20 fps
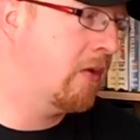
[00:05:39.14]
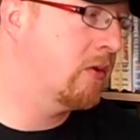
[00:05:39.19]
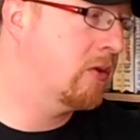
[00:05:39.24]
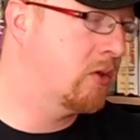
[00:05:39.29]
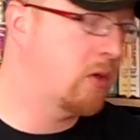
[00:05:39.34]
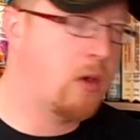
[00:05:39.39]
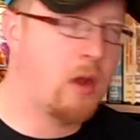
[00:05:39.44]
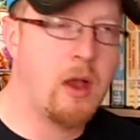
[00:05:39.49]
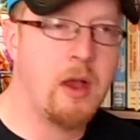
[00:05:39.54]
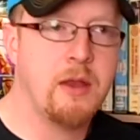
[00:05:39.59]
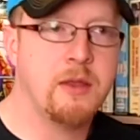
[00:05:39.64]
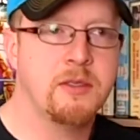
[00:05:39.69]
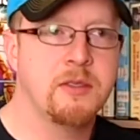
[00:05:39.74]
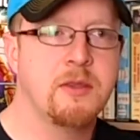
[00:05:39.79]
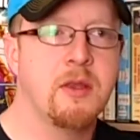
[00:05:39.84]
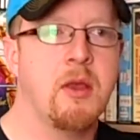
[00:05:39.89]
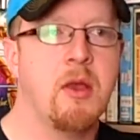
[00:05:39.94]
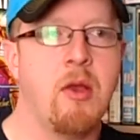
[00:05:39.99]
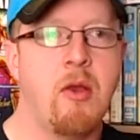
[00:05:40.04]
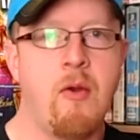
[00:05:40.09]
draws,
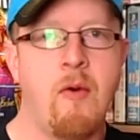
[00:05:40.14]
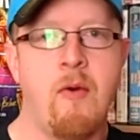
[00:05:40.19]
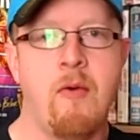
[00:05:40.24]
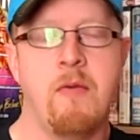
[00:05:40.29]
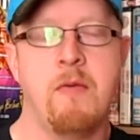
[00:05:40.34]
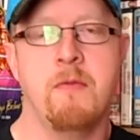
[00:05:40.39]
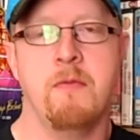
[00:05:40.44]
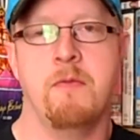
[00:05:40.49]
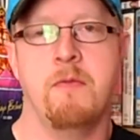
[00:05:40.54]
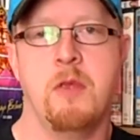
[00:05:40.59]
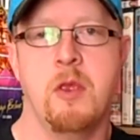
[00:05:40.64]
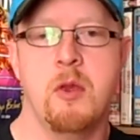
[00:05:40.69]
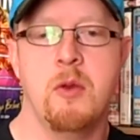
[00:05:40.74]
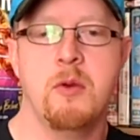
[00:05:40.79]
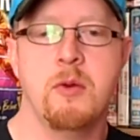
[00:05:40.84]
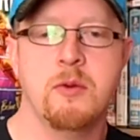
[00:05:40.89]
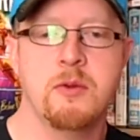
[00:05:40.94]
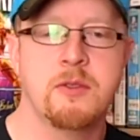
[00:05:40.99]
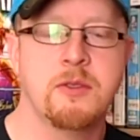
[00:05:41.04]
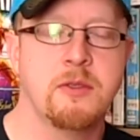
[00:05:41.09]

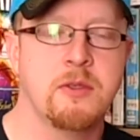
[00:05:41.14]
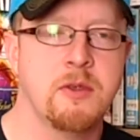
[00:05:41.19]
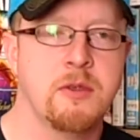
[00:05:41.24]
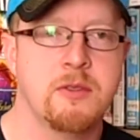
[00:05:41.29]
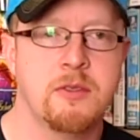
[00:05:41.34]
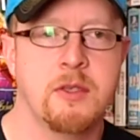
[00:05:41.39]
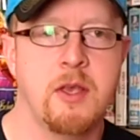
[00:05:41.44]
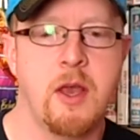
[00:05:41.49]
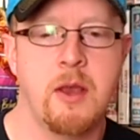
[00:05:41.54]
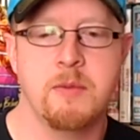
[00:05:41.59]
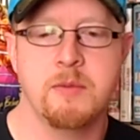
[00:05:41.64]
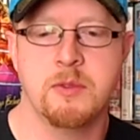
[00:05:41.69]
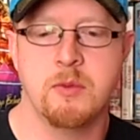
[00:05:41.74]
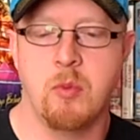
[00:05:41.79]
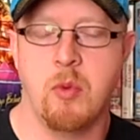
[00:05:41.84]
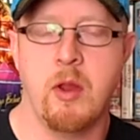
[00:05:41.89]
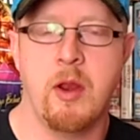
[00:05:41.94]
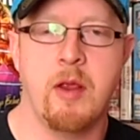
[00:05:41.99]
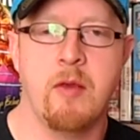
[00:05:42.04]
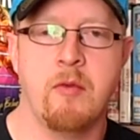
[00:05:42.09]
views, subs,
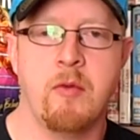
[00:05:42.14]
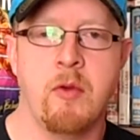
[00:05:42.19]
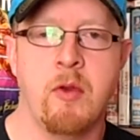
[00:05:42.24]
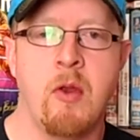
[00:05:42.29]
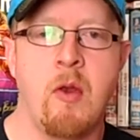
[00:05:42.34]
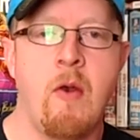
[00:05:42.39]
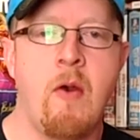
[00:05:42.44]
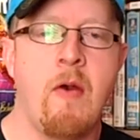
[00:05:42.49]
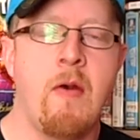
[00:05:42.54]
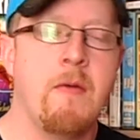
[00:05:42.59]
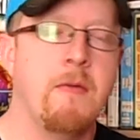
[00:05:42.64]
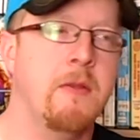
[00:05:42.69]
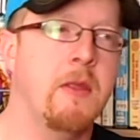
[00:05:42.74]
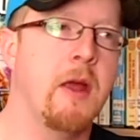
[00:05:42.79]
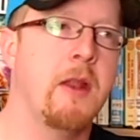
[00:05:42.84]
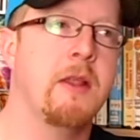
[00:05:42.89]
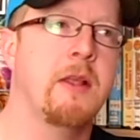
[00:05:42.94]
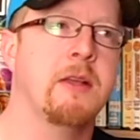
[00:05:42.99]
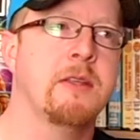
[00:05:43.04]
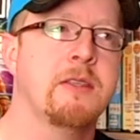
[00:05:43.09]
whatever,
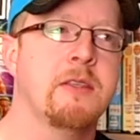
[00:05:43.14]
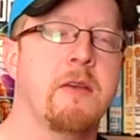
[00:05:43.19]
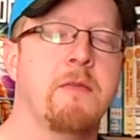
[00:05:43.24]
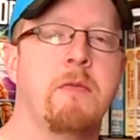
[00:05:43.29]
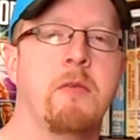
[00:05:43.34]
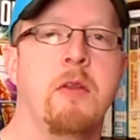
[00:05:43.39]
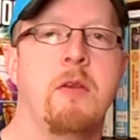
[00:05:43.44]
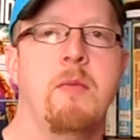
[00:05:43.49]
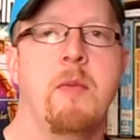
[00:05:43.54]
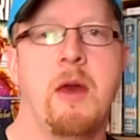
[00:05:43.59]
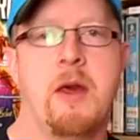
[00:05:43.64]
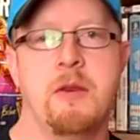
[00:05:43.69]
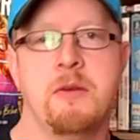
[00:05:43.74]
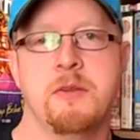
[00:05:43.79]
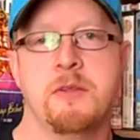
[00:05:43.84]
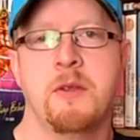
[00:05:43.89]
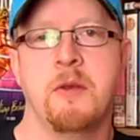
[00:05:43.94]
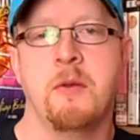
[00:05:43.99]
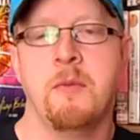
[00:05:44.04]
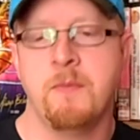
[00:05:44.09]
none of that stuff really
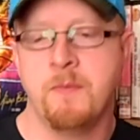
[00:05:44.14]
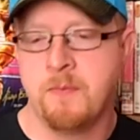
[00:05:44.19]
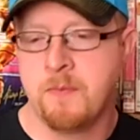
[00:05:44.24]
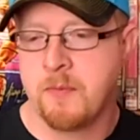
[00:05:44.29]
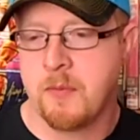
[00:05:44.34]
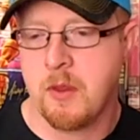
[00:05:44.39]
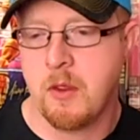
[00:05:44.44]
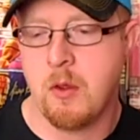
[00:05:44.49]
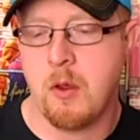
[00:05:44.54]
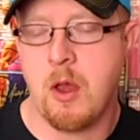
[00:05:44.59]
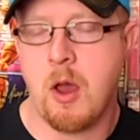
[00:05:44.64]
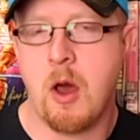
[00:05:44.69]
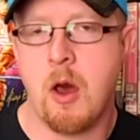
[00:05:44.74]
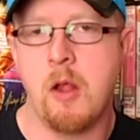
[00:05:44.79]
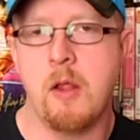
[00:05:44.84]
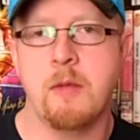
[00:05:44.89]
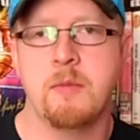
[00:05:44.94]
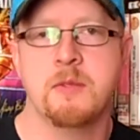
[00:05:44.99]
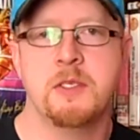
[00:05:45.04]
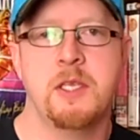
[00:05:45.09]
matters.
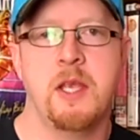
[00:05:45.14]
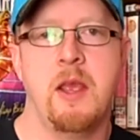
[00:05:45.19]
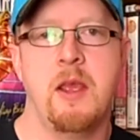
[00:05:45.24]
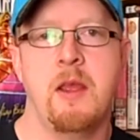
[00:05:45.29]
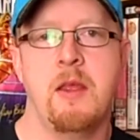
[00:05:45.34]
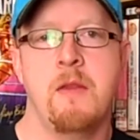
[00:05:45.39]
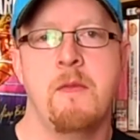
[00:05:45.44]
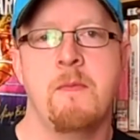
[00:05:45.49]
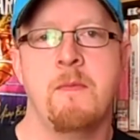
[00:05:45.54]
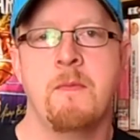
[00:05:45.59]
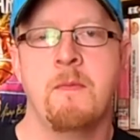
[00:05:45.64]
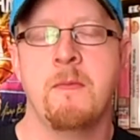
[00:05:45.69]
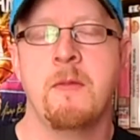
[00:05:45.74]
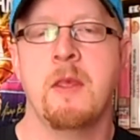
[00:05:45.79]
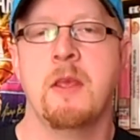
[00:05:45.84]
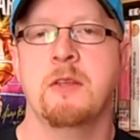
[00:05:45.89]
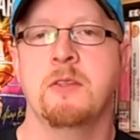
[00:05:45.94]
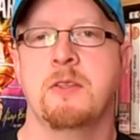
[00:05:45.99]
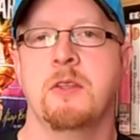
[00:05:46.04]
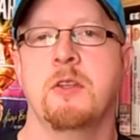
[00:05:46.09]
All I'm saying
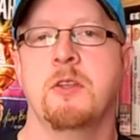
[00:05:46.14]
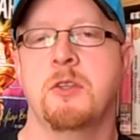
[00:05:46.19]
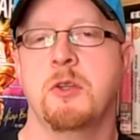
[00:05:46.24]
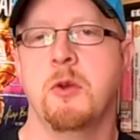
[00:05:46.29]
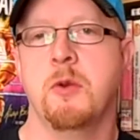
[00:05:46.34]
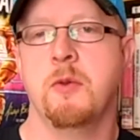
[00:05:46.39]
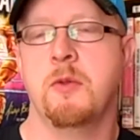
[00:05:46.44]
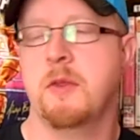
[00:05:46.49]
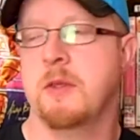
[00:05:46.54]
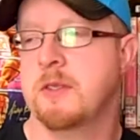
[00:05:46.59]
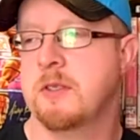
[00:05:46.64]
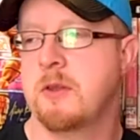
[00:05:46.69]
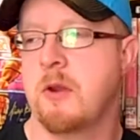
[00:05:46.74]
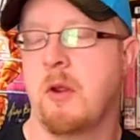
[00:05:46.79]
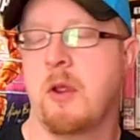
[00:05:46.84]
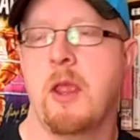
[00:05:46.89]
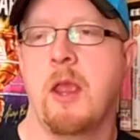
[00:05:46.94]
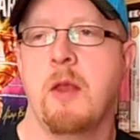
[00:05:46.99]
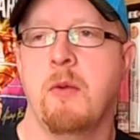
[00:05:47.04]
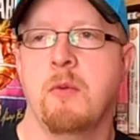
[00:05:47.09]
is the truth that
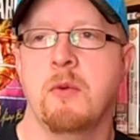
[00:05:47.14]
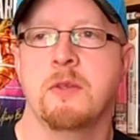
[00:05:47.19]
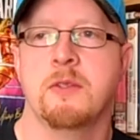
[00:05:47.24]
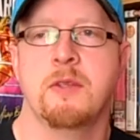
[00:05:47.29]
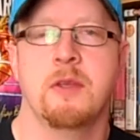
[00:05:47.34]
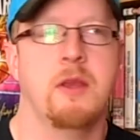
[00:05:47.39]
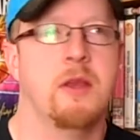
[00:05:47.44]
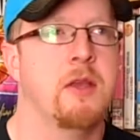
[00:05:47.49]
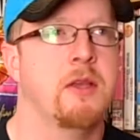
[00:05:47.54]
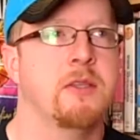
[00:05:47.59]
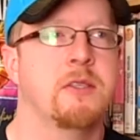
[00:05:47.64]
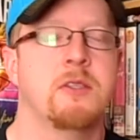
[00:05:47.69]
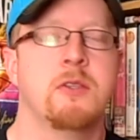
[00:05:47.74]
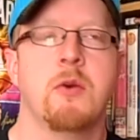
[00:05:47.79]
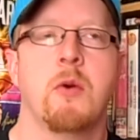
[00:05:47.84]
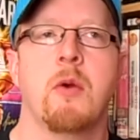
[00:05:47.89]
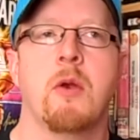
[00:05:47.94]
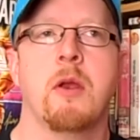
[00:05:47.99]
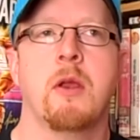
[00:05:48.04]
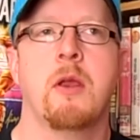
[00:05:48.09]
Starrcade was
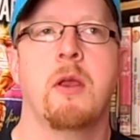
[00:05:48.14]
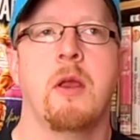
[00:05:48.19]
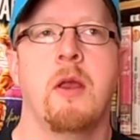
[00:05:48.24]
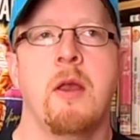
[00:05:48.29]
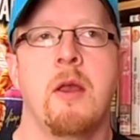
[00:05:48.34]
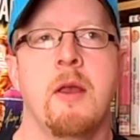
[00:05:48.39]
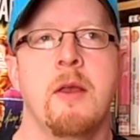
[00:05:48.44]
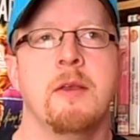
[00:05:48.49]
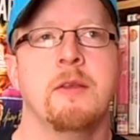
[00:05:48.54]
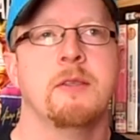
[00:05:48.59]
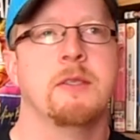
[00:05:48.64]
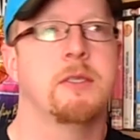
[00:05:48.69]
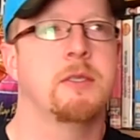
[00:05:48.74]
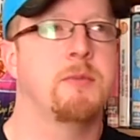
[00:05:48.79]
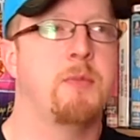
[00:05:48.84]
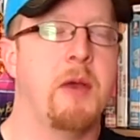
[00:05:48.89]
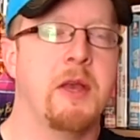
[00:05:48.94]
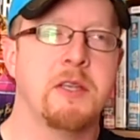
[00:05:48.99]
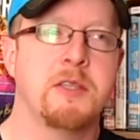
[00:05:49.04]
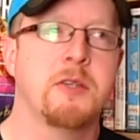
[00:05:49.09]
historic,
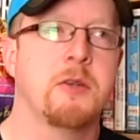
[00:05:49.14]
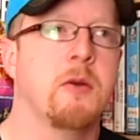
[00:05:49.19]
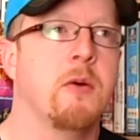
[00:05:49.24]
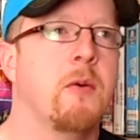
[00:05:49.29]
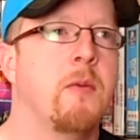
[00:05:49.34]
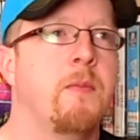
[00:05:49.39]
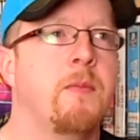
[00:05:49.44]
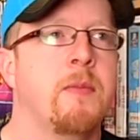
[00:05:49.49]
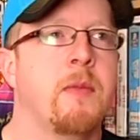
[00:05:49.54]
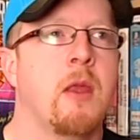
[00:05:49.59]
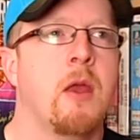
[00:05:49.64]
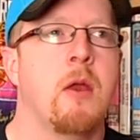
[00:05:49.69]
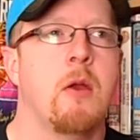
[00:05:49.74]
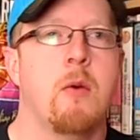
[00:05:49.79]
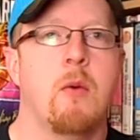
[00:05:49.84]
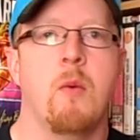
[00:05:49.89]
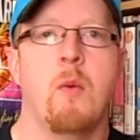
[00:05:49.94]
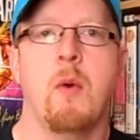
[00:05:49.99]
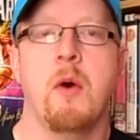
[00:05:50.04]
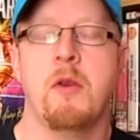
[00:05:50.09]
special,
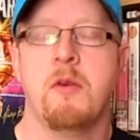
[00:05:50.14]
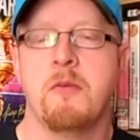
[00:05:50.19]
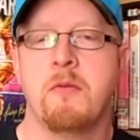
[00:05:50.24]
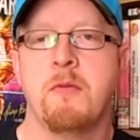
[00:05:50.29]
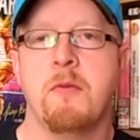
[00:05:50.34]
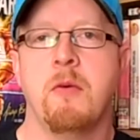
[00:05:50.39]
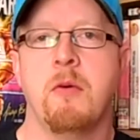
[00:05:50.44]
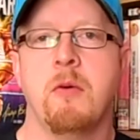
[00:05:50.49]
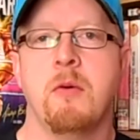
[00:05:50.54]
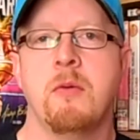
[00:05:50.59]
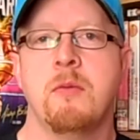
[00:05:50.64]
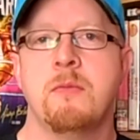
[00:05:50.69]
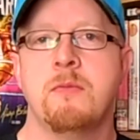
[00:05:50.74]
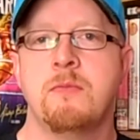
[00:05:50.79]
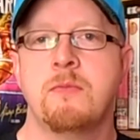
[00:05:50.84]
wonderful.